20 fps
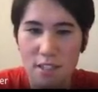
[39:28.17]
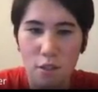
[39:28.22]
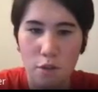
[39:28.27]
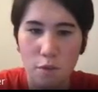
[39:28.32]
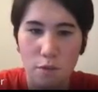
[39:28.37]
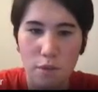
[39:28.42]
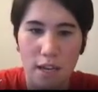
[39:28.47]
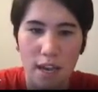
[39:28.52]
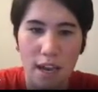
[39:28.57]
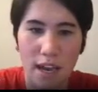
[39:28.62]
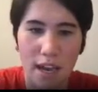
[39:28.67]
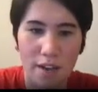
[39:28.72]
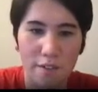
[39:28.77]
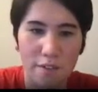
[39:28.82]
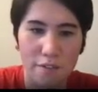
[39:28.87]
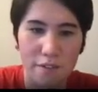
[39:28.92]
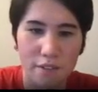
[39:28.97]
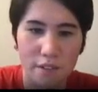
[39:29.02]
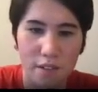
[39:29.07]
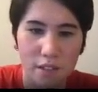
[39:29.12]
So if we
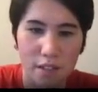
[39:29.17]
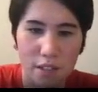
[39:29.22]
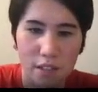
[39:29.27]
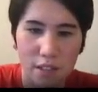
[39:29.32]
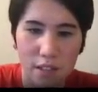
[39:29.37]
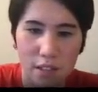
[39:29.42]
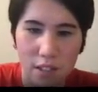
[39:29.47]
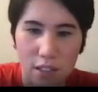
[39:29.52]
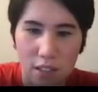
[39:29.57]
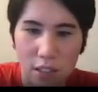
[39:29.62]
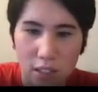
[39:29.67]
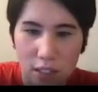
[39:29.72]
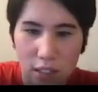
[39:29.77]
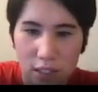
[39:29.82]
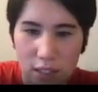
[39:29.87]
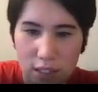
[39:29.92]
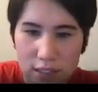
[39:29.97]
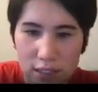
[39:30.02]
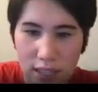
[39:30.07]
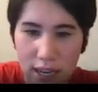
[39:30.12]
have
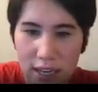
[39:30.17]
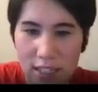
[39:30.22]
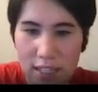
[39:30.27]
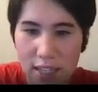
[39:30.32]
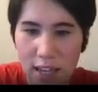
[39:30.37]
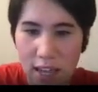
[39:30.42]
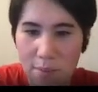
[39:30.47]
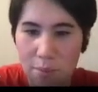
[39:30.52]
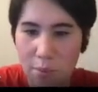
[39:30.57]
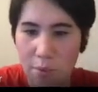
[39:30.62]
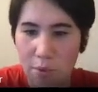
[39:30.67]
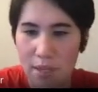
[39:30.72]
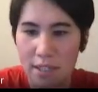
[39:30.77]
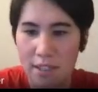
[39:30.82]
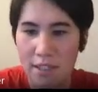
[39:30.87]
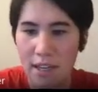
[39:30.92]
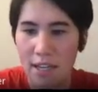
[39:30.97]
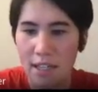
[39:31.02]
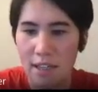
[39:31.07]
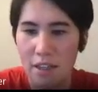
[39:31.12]

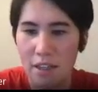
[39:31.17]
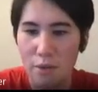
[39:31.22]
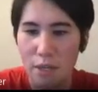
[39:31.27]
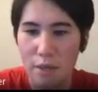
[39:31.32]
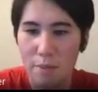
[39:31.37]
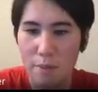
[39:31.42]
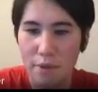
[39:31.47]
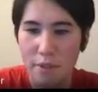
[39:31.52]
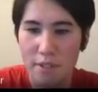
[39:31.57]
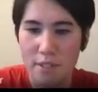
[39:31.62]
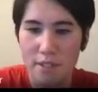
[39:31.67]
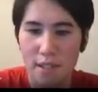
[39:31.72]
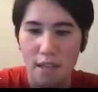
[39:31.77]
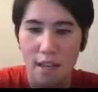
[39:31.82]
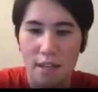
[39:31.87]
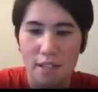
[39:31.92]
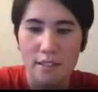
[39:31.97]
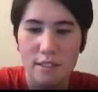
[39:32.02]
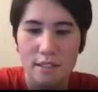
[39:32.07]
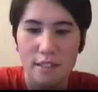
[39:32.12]

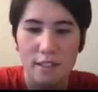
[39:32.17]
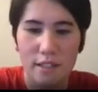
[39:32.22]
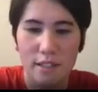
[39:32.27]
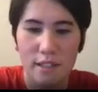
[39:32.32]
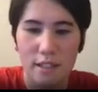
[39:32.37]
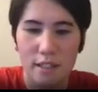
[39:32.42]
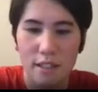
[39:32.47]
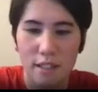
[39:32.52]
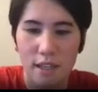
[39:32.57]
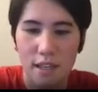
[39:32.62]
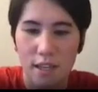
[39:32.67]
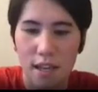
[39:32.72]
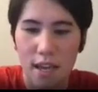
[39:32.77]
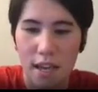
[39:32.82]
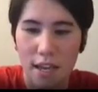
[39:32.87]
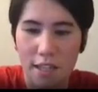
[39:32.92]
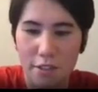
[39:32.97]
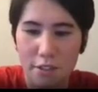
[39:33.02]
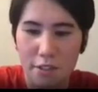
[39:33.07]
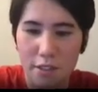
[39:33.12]
98.93%, it
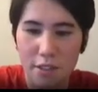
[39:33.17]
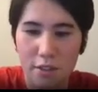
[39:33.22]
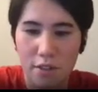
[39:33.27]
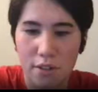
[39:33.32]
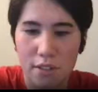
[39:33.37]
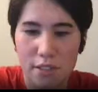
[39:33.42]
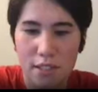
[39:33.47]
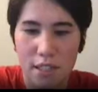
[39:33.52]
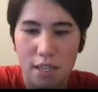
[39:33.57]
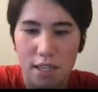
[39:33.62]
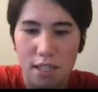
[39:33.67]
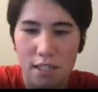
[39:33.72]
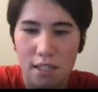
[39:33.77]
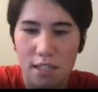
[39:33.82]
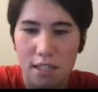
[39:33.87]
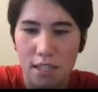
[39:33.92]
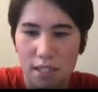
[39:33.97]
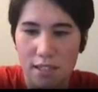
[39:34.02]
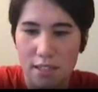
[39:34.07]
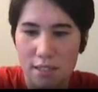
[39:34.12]
actually looks like
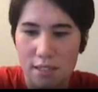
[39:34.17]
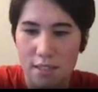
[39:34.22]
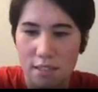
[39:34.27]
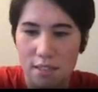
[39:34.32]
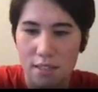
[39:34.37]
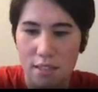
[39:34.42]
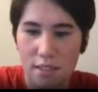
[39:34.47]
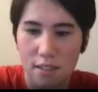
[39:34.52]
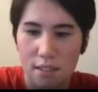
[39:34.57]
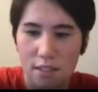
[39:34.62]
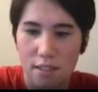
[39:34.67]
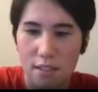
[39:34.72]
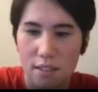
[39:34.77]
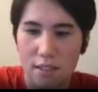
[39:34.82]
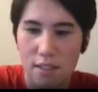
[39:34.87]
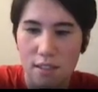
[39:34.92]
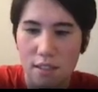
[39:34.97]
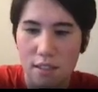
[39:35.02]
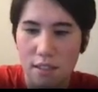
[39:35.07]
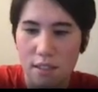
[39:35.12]
this.
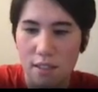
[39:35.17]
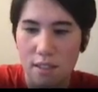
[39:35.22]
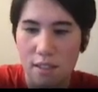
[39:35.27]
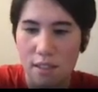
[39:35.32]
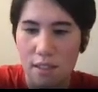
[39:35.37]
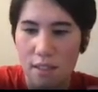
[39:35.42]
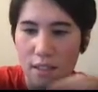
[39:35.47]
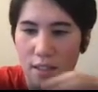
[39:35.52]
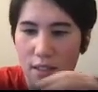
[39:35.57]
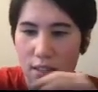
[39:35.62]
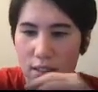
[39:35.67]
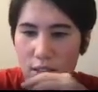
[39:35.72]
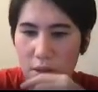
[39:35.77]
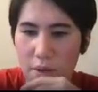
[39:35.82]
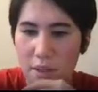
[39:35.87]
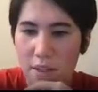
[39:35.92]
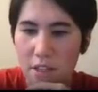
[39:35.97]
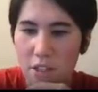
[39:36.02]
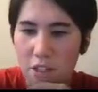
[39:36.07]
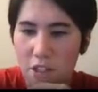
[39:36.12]

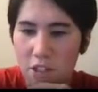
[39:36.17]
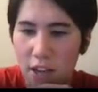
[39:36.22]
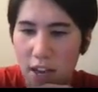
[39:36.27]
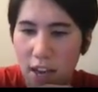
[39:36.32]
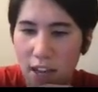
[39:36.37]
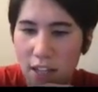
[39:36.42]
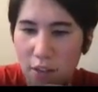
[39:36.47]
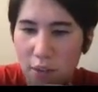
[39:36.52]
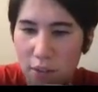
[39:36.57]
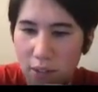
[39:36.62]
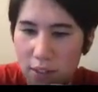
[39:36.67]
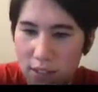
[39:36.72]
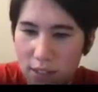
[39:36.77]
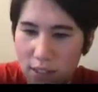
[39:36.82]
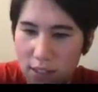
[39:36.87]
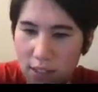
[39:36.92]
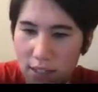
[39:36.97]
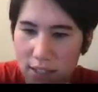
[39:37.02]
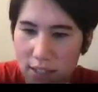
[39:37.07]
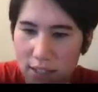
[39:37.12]
in the chat, you can
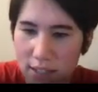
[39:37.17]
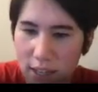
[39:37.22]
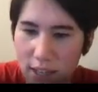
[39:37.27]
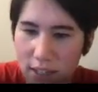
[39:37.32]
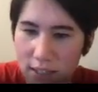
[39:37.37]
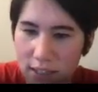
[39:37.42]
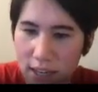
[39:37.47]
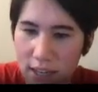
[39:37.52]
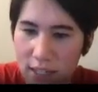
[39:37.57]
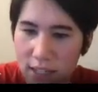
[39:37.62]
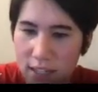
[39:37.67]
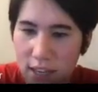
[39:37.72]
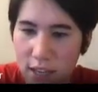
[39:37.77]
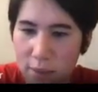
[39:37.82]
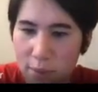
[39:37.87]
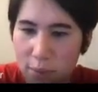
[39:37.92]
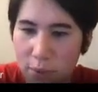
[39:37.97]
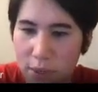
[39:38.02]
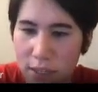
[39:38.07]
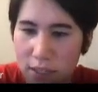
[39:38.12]
see I sent
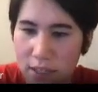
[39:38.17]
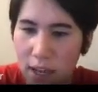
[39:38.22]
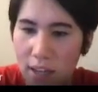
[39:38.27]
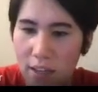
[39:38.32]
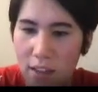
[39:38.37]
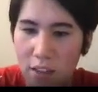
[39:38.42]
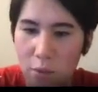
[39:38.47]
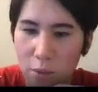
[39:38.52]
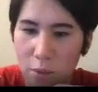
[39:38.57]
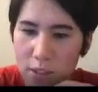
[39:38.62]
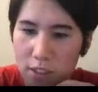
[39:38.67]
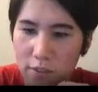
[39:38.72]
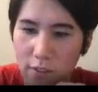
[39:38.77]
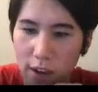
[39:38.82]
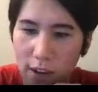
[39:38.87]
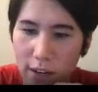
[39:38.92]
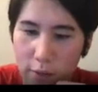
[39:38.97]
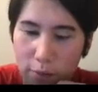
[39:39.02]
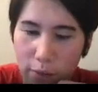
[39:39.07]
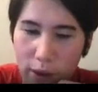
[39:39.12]
98.93
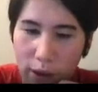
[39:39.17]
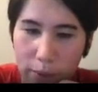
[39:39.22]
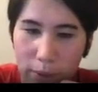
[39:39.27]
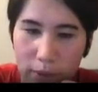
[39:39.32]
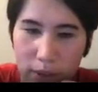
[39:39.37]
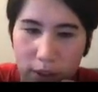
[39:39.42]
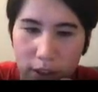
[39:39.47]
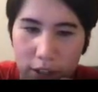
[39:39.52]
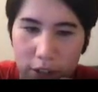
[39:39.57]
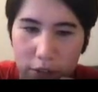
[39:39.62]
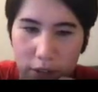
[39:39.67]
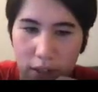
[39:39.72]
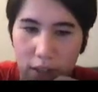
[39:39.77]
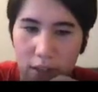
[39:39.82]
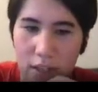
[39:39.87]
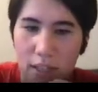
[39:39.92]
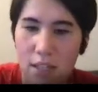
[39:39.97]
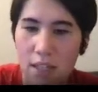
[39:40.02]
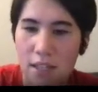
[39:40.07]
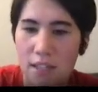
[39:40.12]
divided by 100.
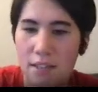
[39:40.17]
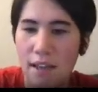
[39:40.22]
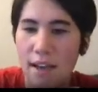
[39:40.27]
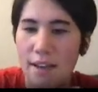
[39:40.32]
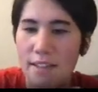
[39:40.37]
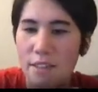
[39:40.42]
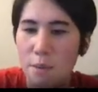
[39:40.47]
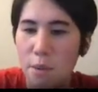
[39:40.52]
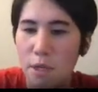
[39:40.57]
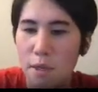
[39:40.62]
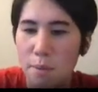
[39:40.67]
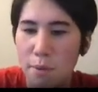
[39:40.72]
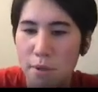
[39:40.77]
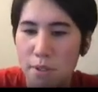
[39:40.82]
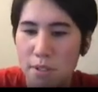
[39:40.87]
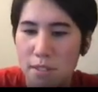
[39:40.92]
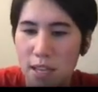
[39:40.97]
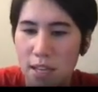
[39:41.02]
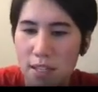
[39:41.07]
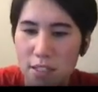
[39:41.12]
That's what a
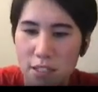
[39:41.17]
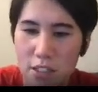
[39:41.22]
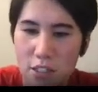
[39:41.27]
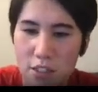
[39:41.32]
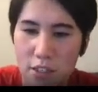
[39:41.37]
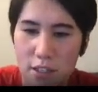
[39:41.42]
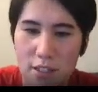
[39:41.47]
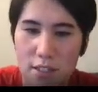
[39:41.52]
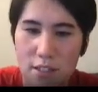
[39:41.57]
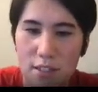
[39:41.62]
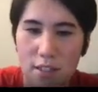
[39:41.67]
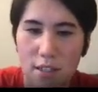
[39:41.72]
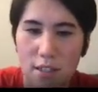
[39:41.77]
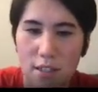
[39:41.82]
percentage is.